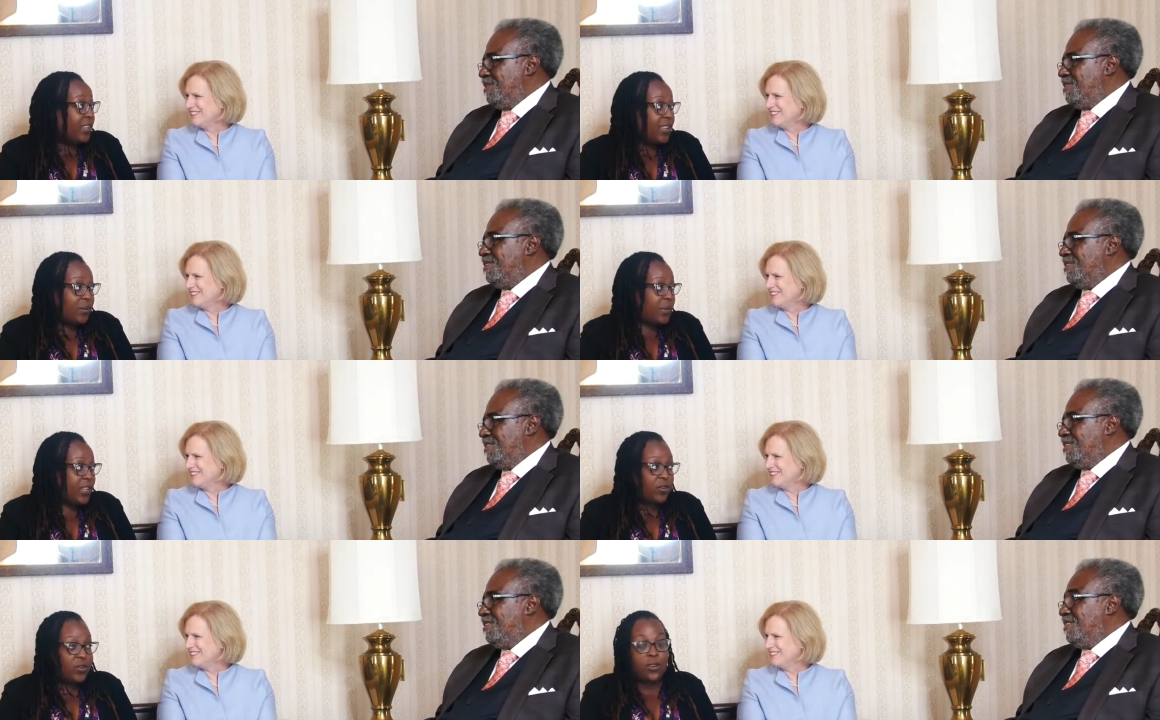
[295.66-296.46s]
Speaker 1: to even
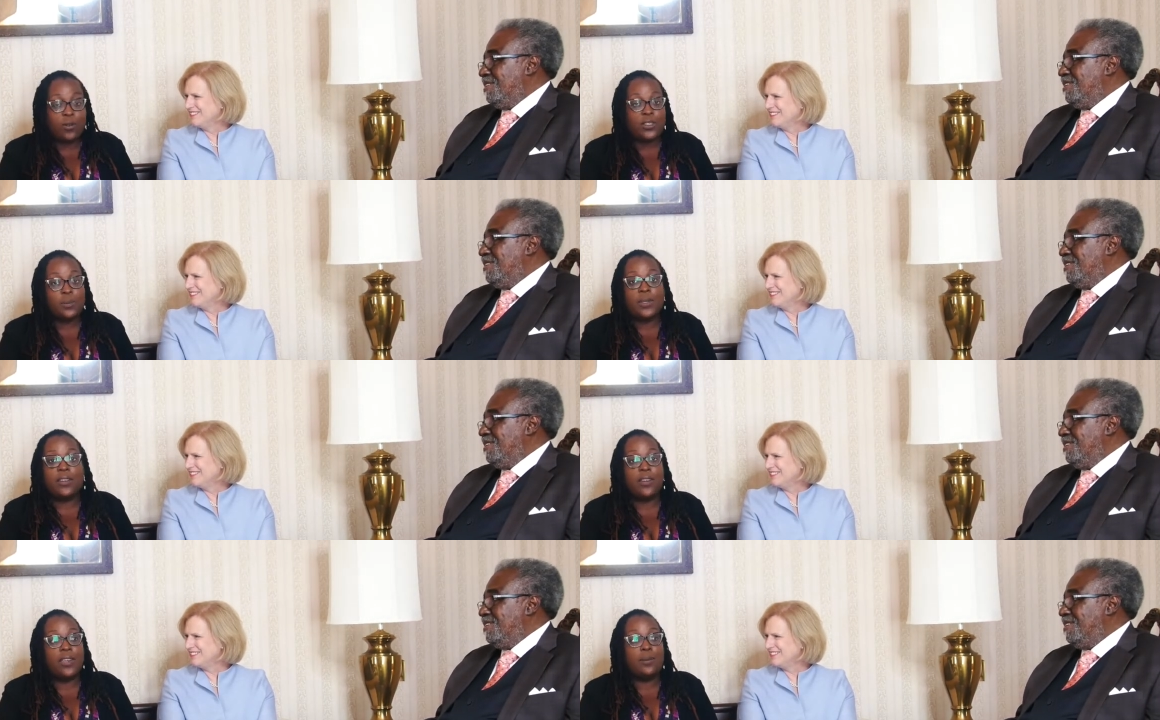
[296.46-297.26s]
be a three course
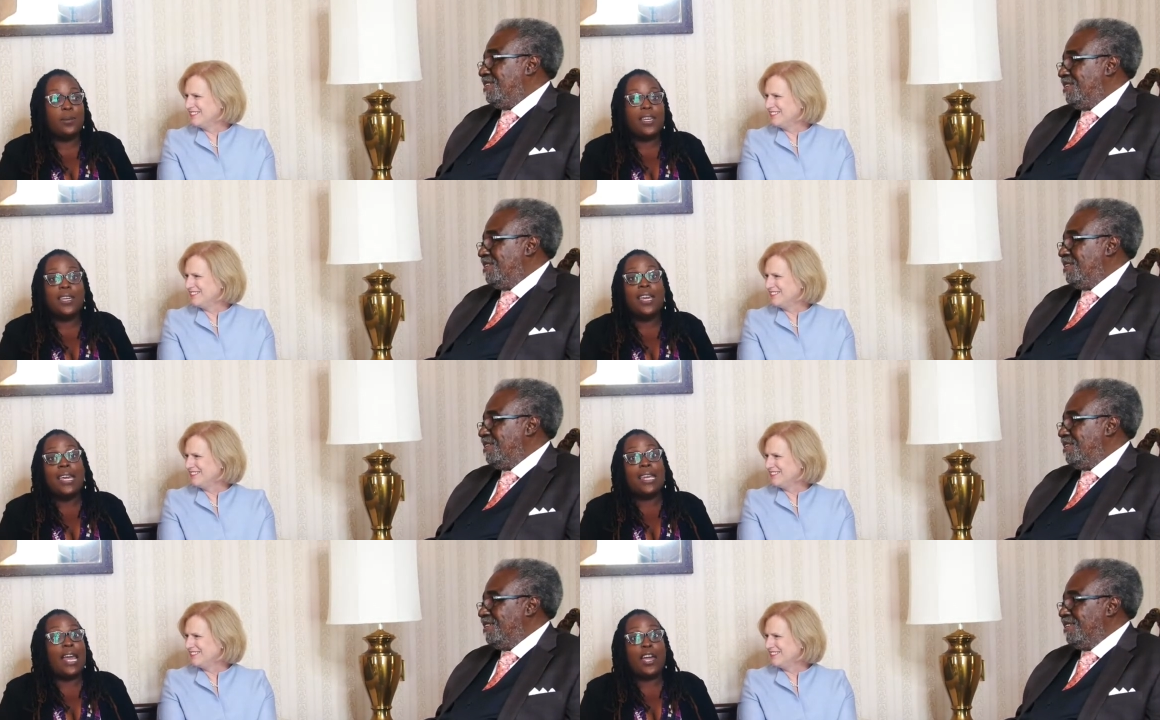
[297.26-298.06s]
meal. It could be
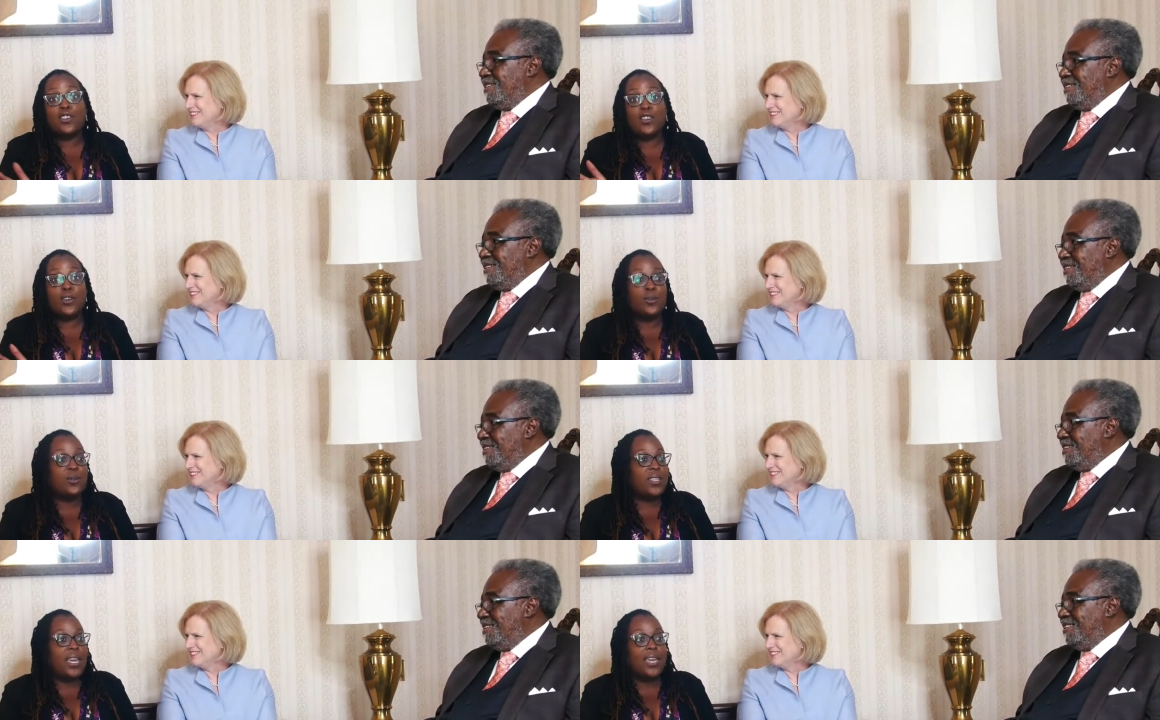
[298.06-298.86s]

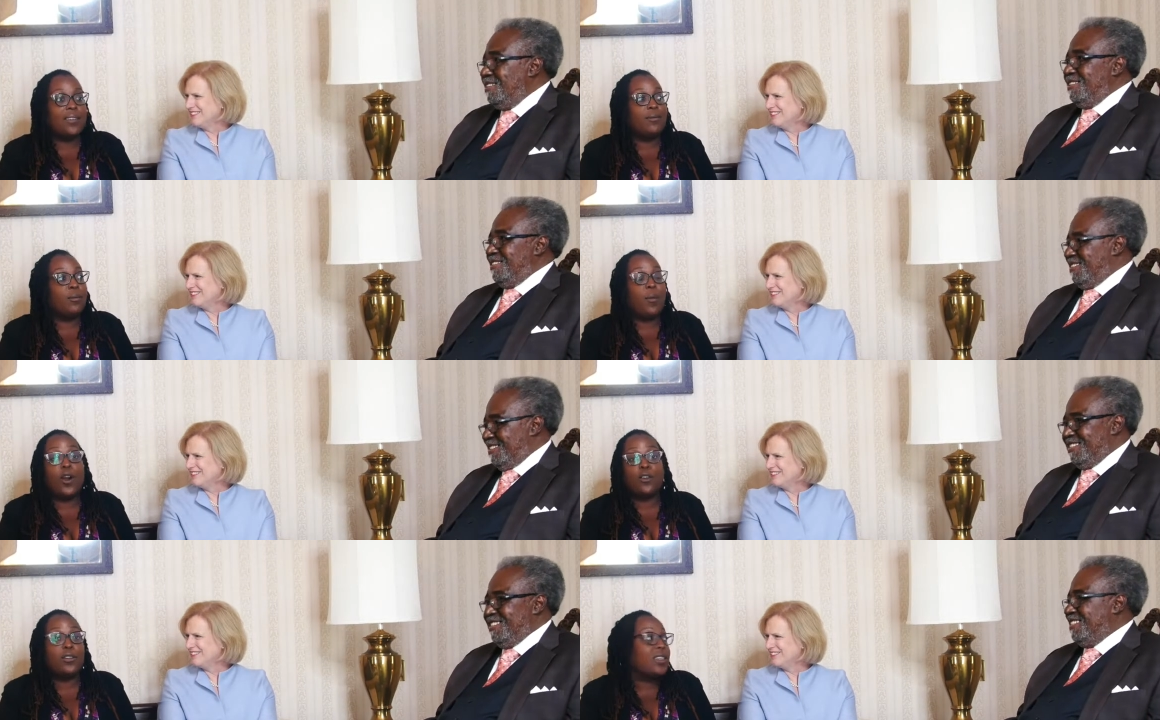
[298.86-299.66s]
nachos and mm.
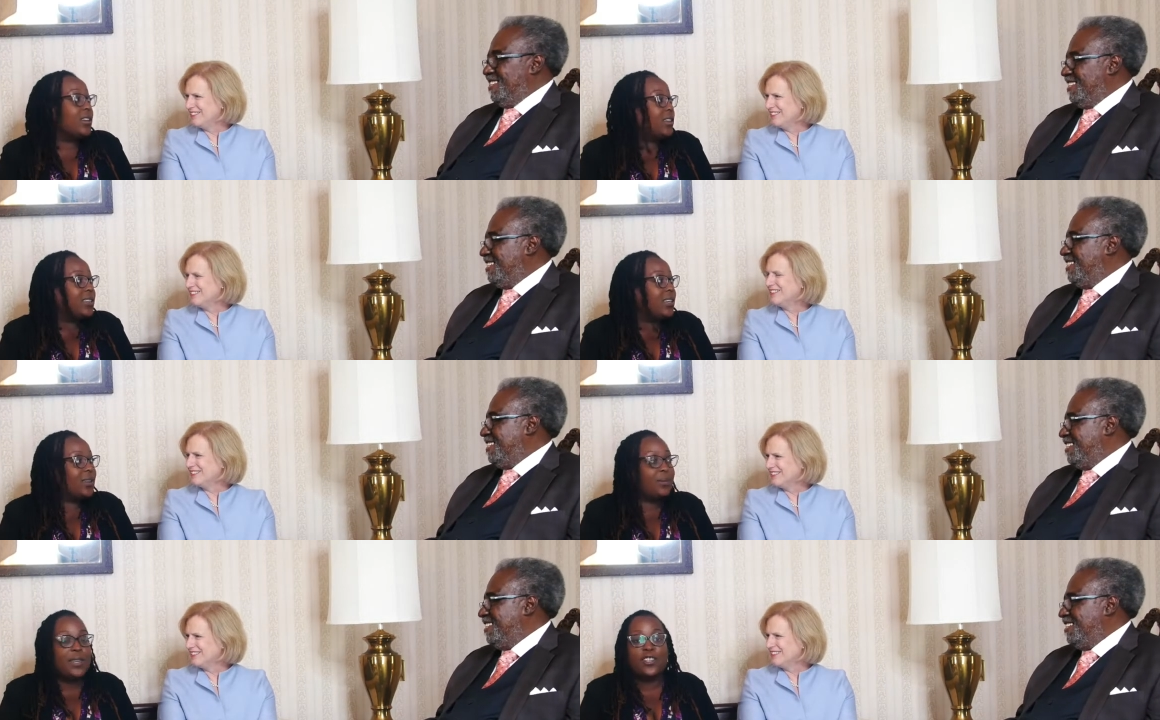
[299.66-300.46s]
margaritas.
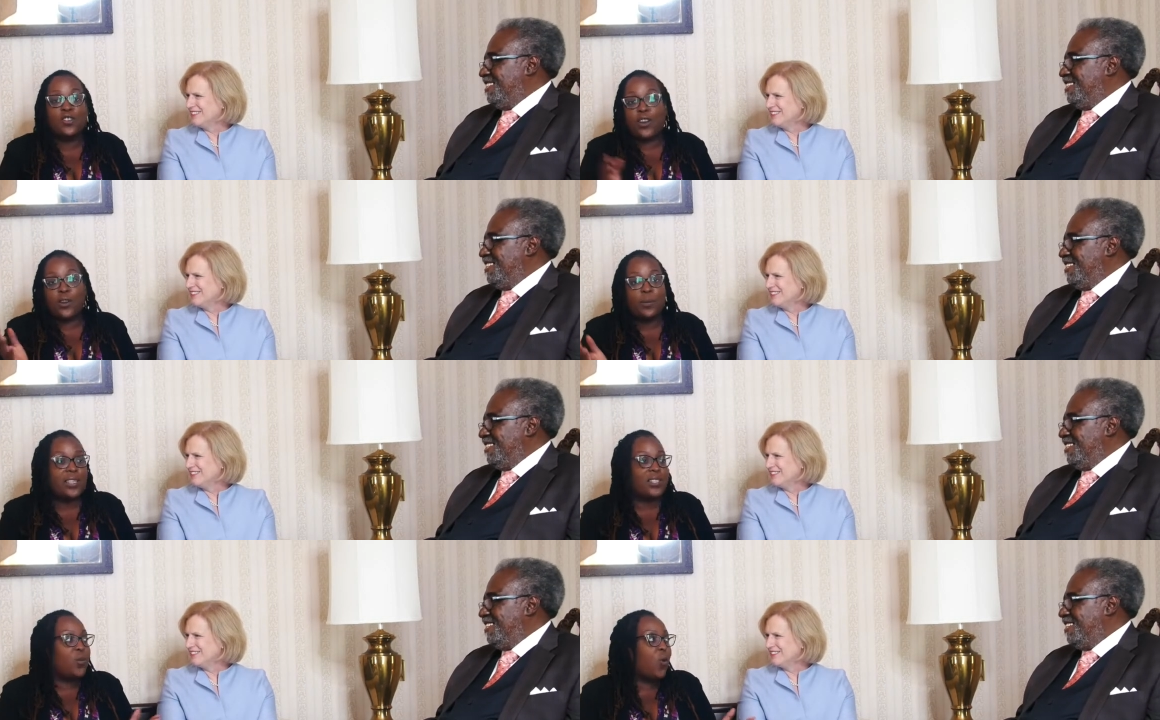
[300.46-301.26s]
It could be trail
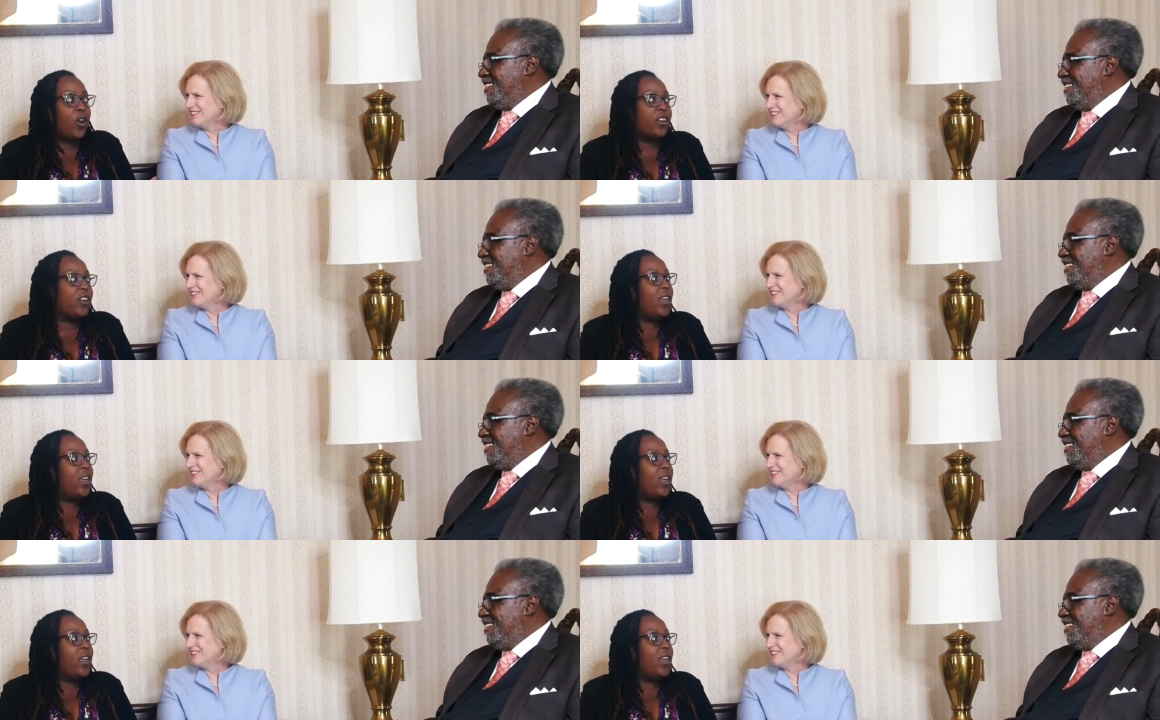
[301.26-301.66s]
mix and water.